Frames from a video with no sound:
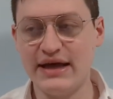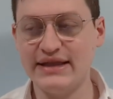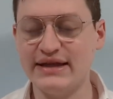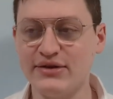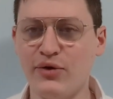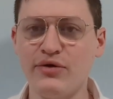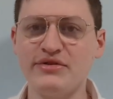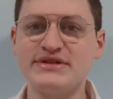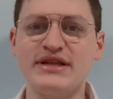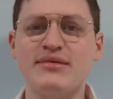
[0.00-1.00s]
and then all
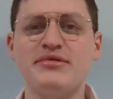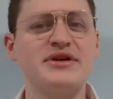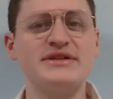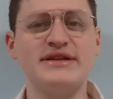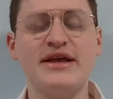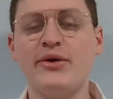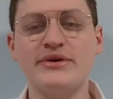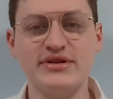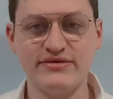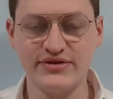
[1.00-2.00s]
the celebrities that they
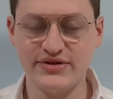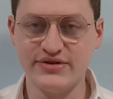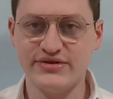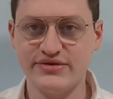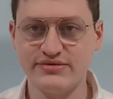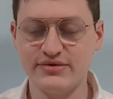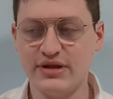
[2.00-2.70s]
always love to turn to.